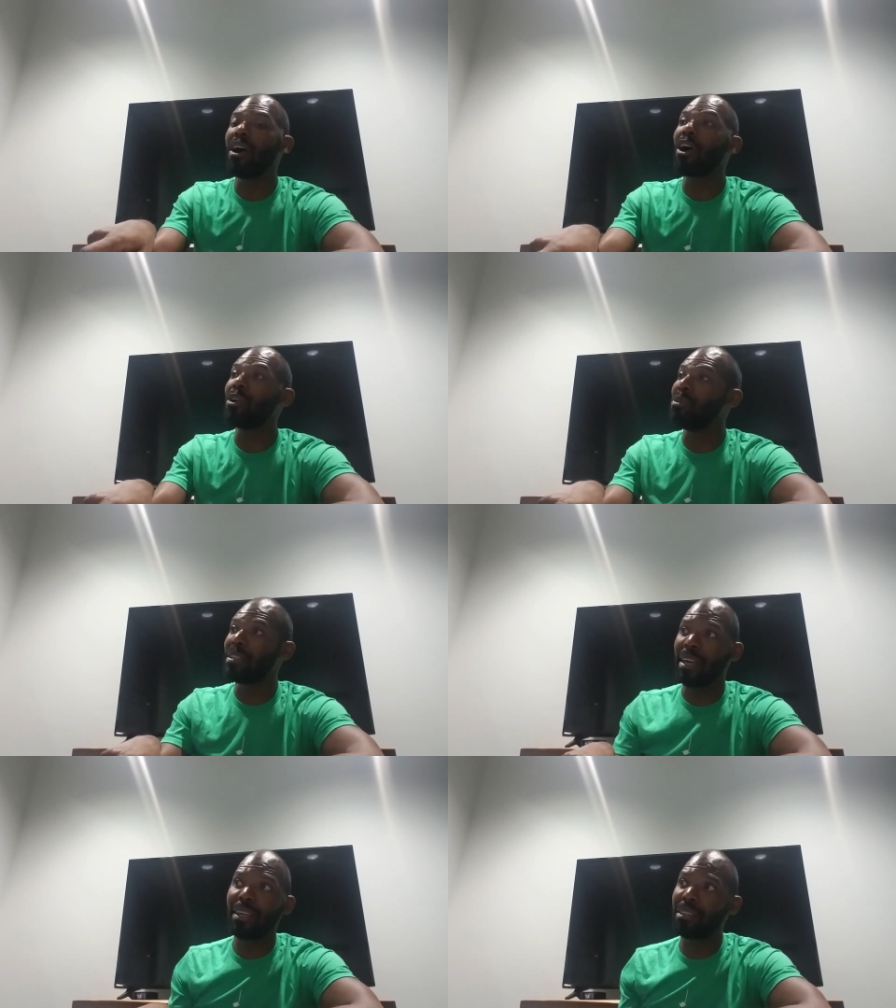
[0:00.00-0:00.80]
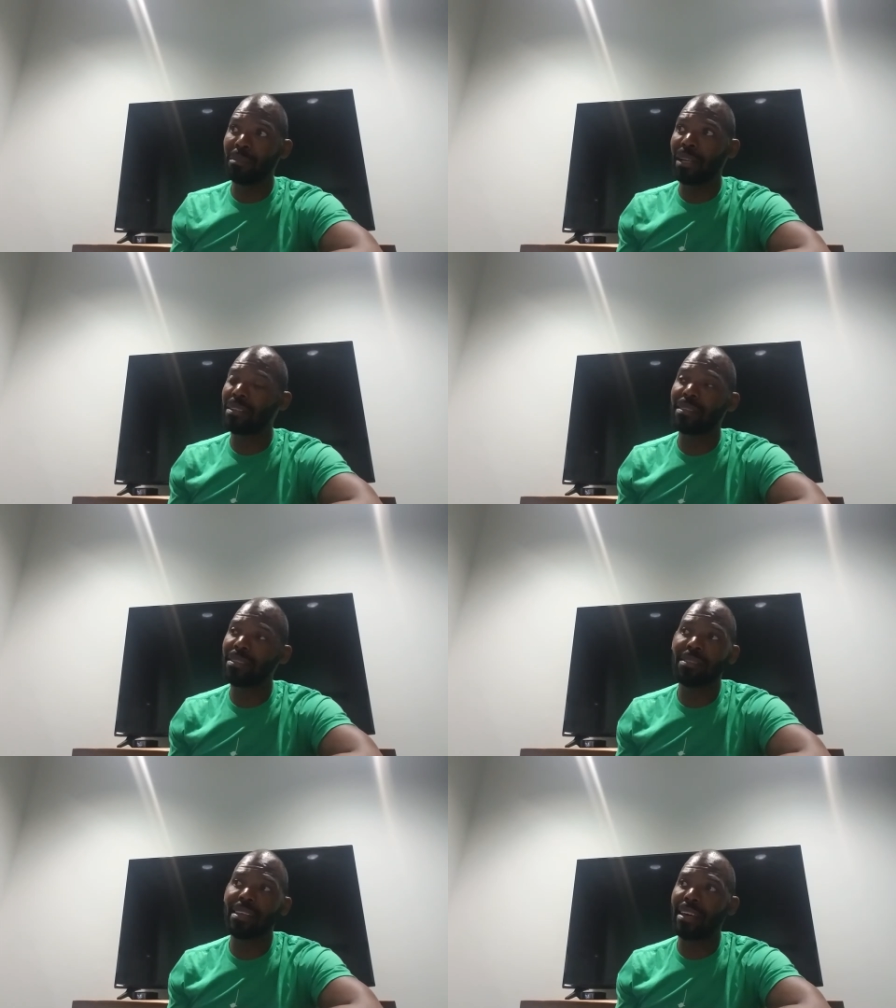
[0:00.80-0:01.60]
Are you taking the
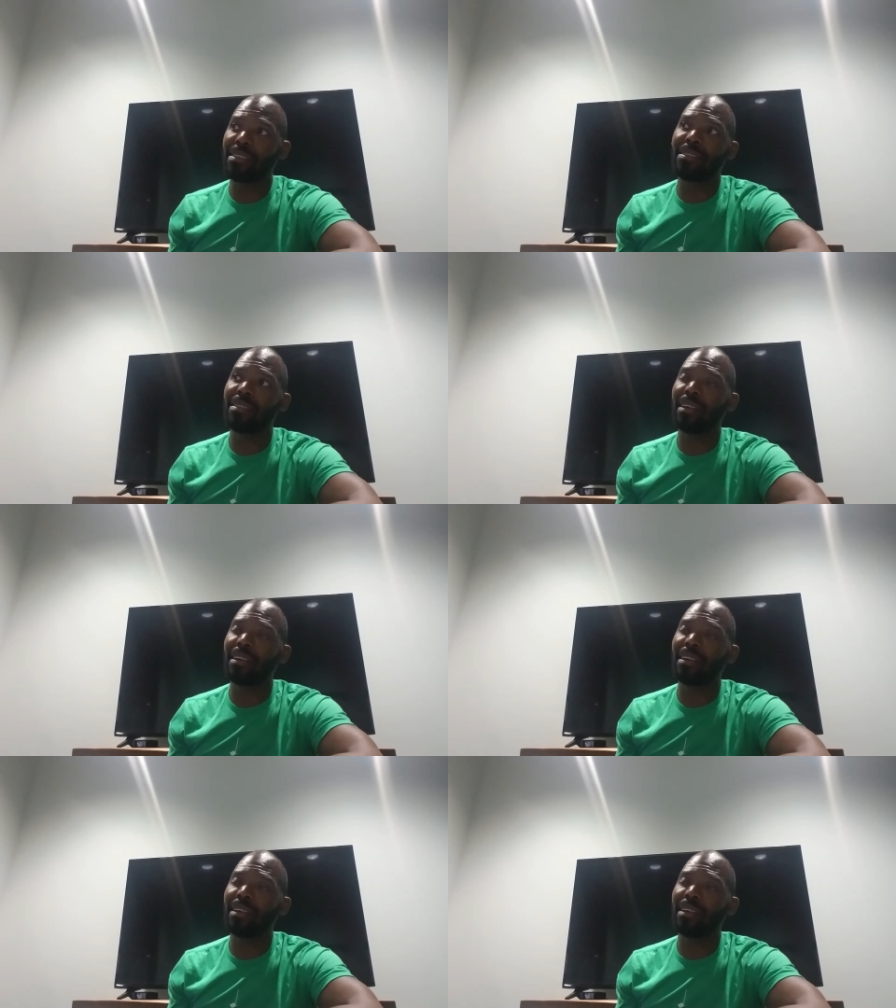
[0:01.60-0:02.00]
medicines as